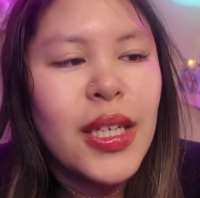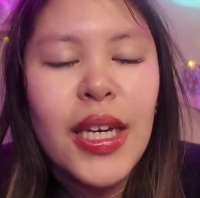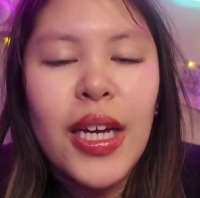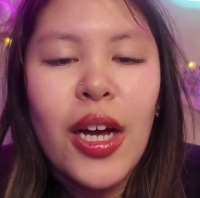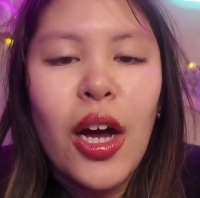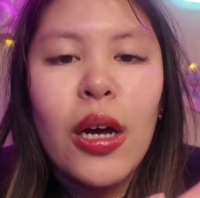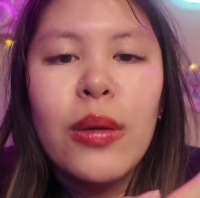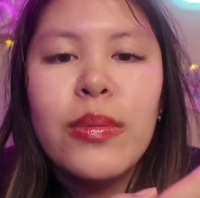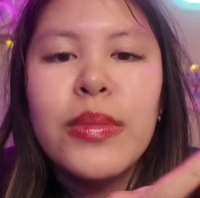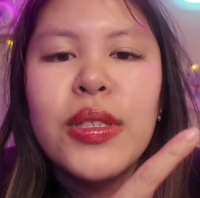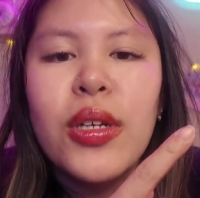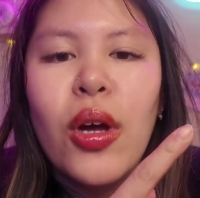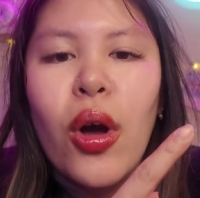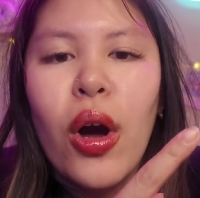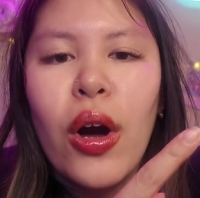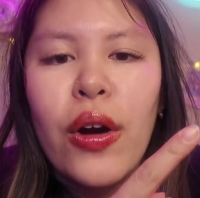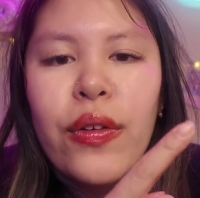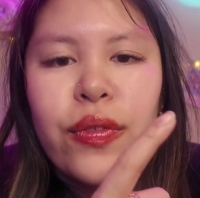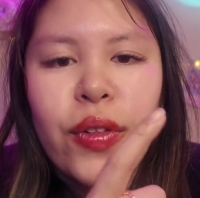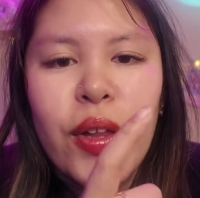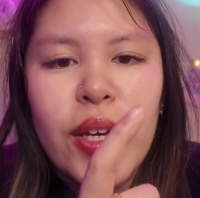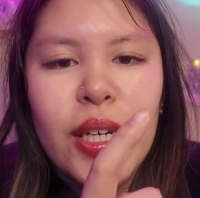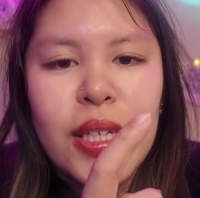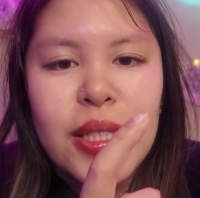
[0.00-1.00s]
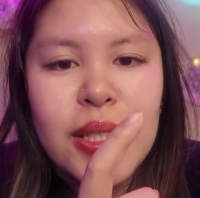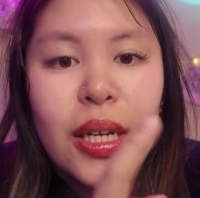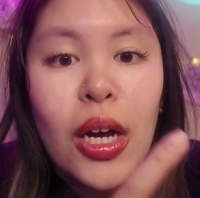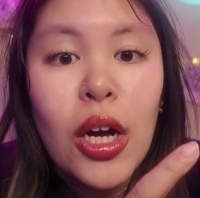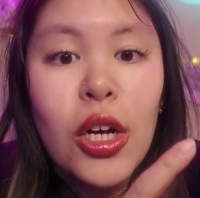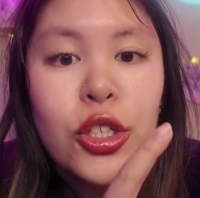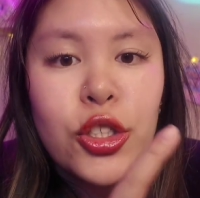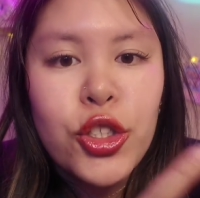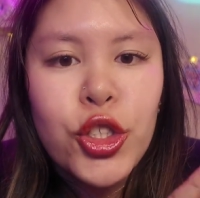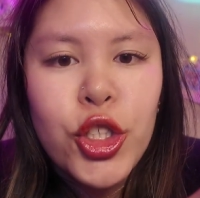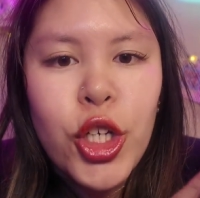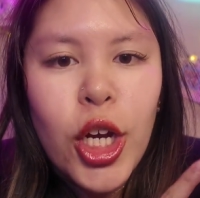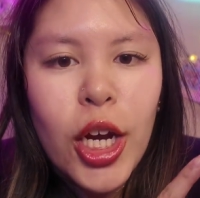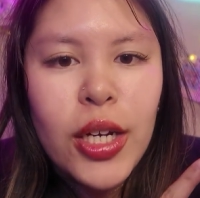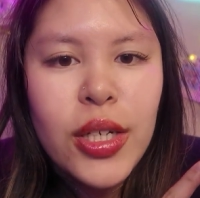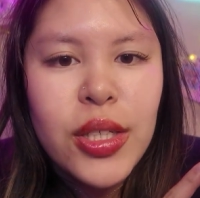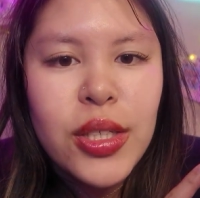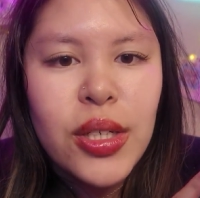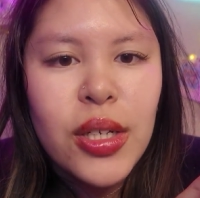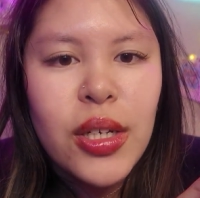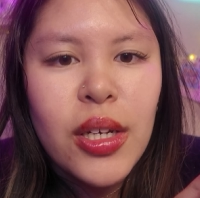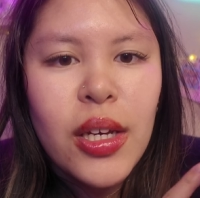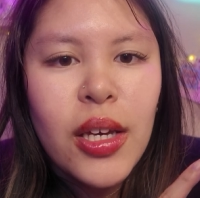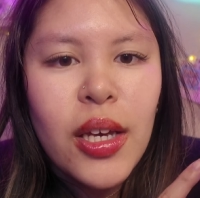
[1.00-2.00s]
It comes off like it's
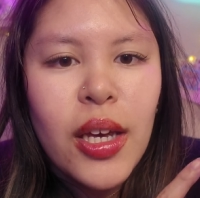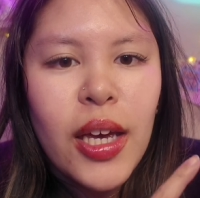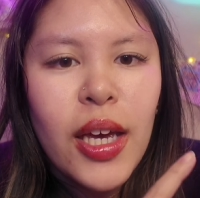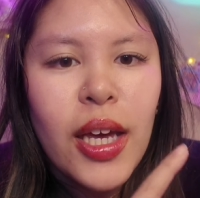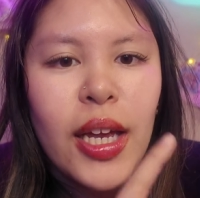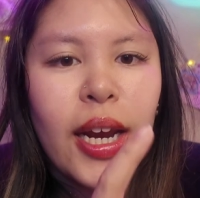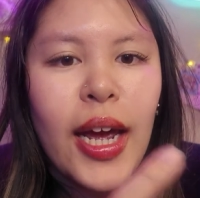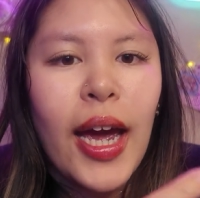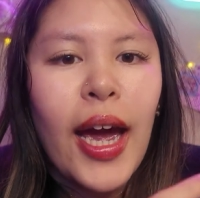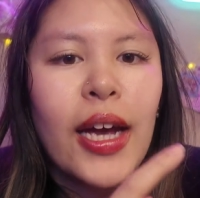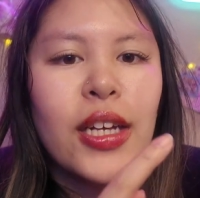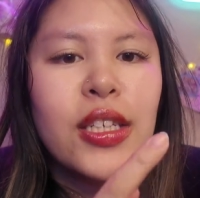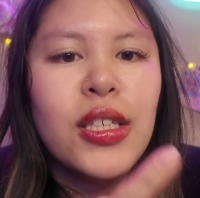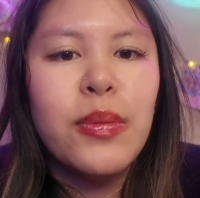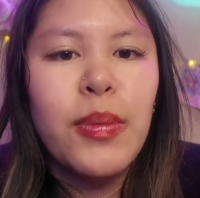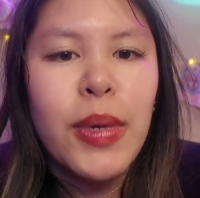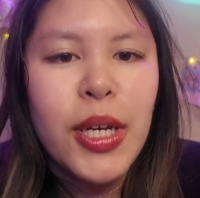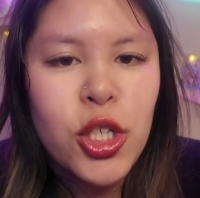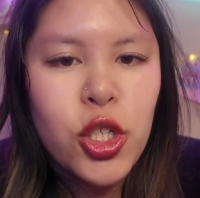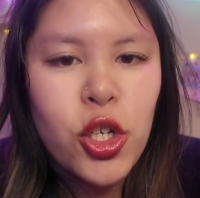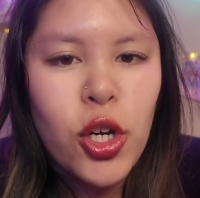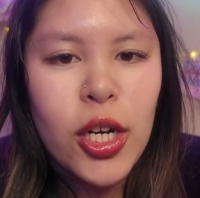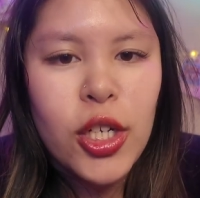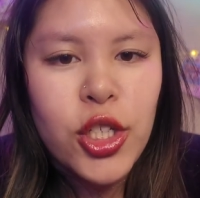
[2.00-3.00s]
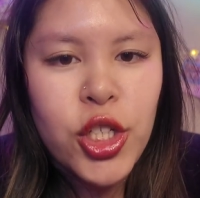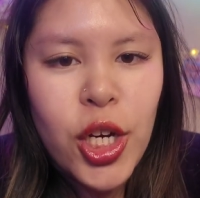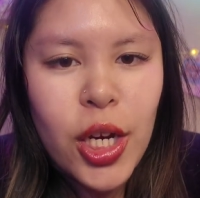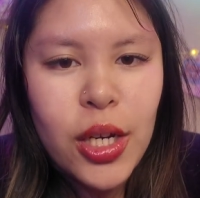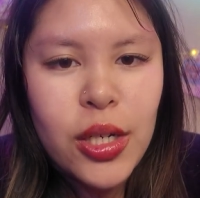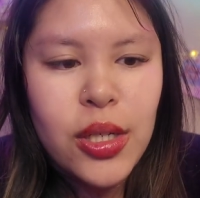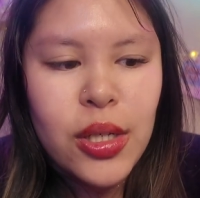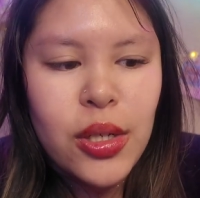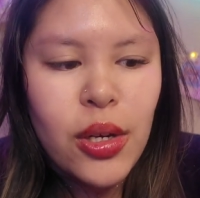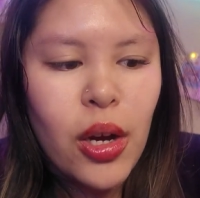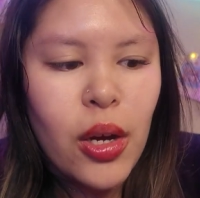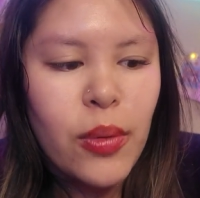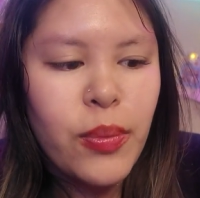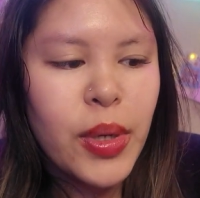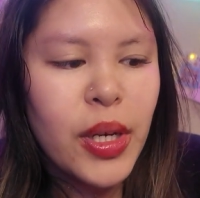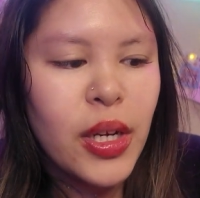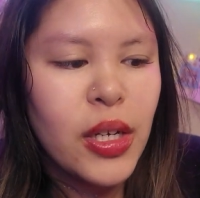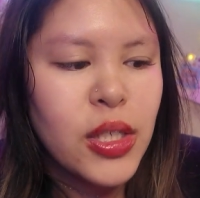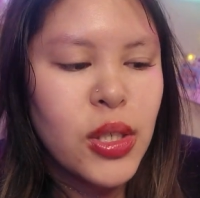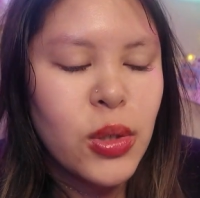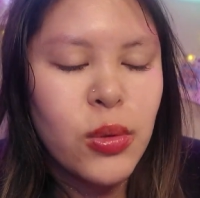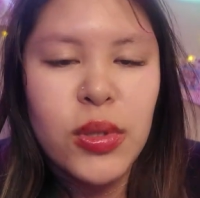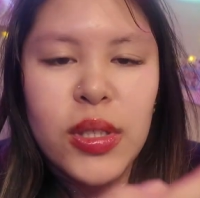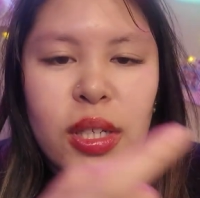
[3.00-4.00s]
unchecked, and I had to make sure I checked it on
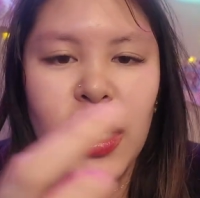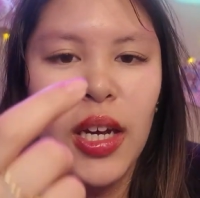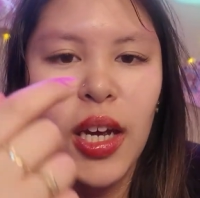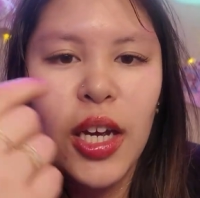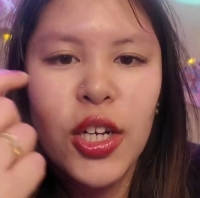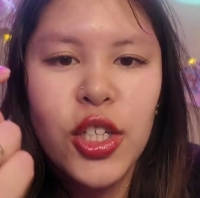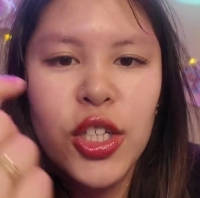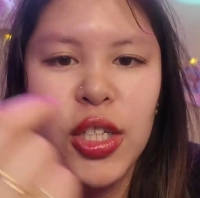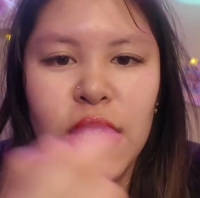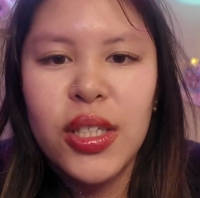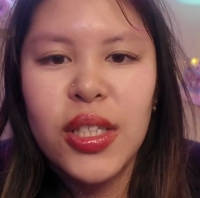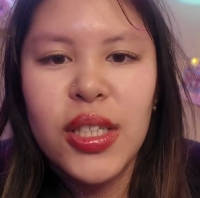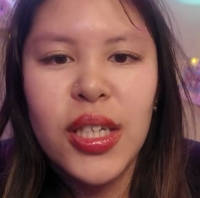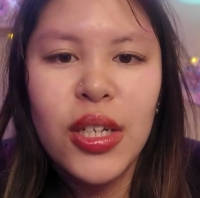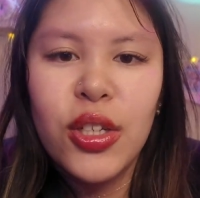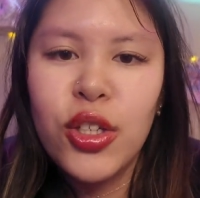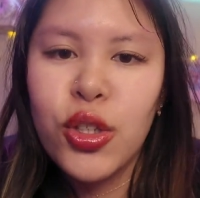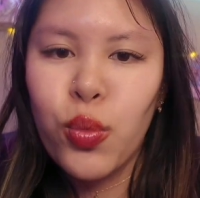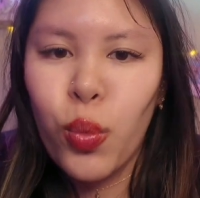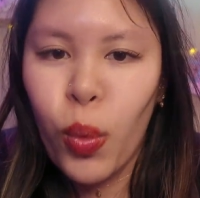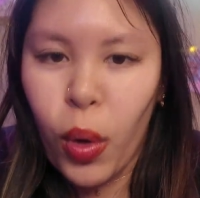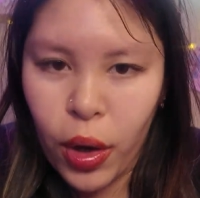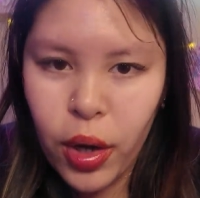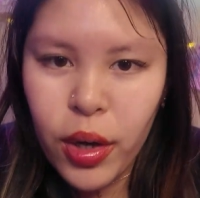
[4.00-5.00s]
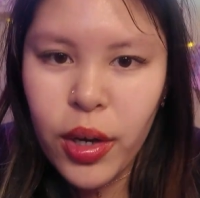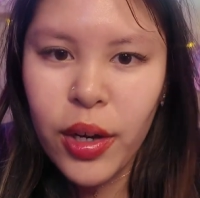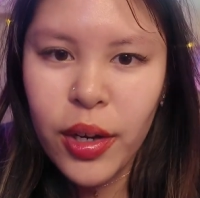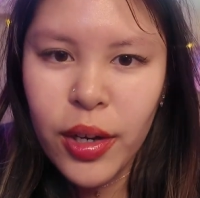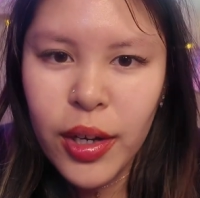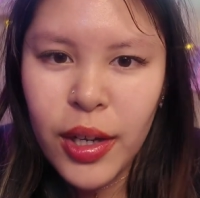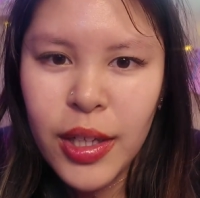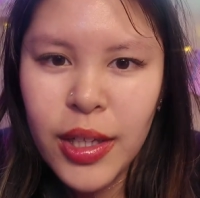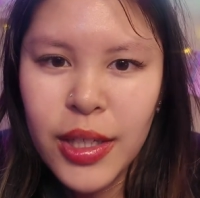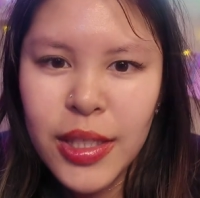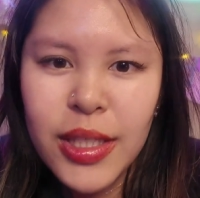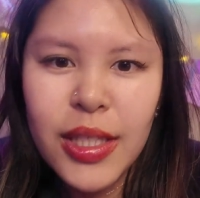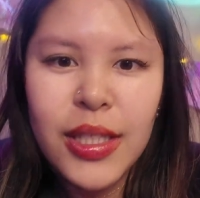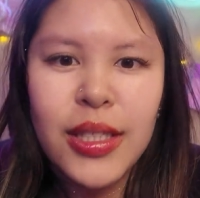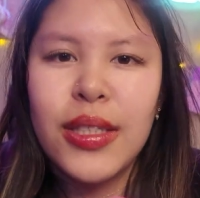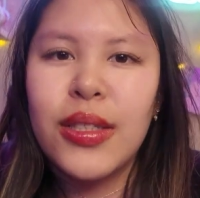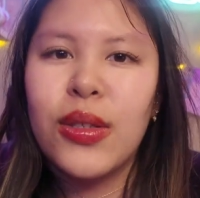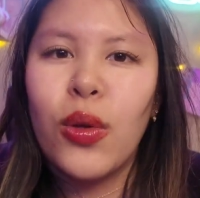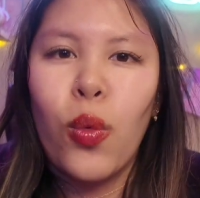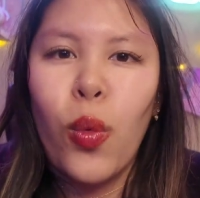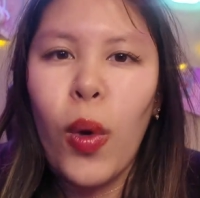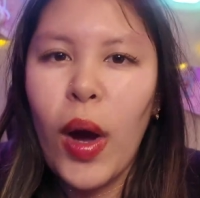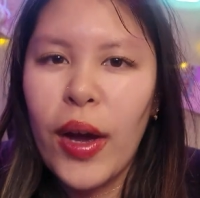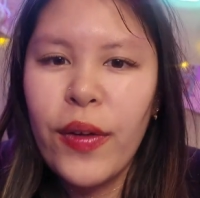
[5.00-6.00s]
because it was like, it just didn't work since
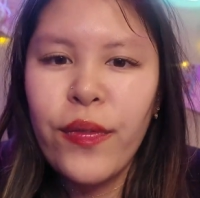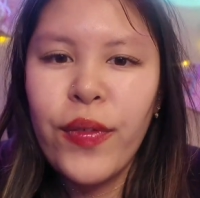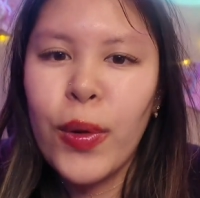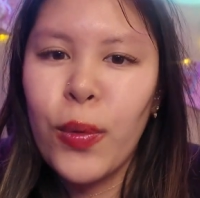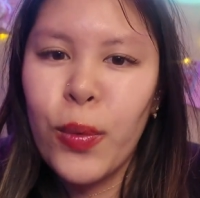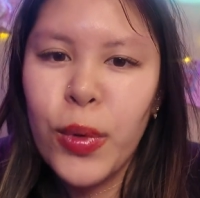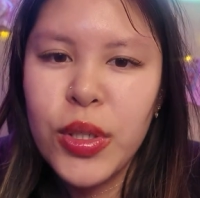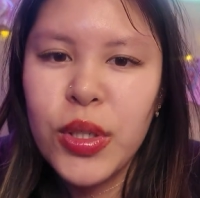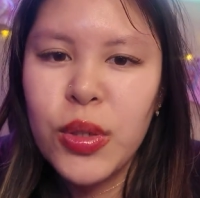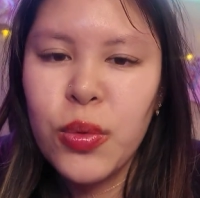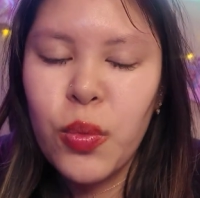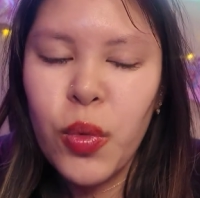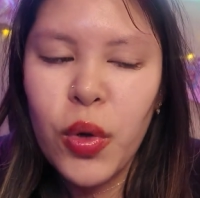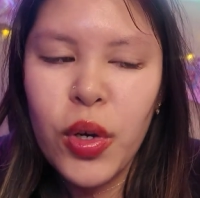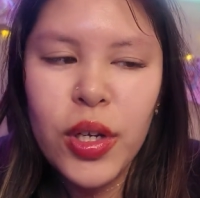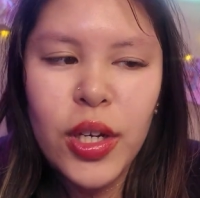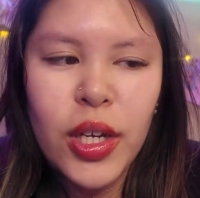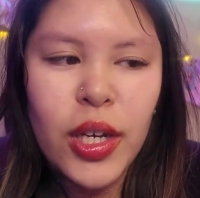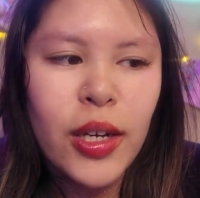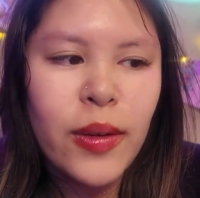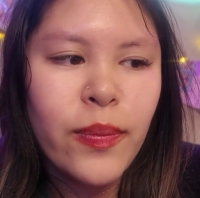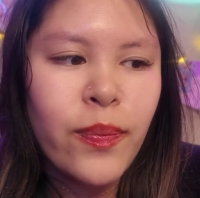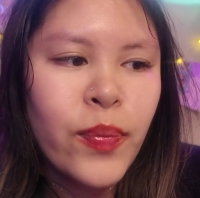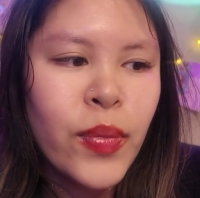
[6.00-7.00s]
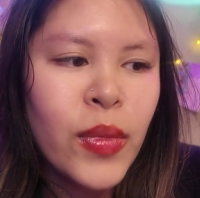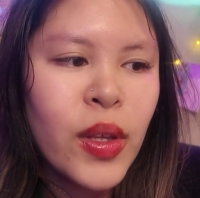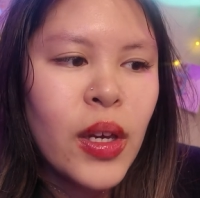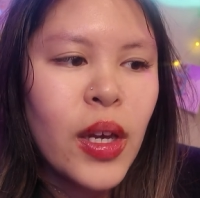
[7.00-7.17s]
the Wi-Fi wasn't working.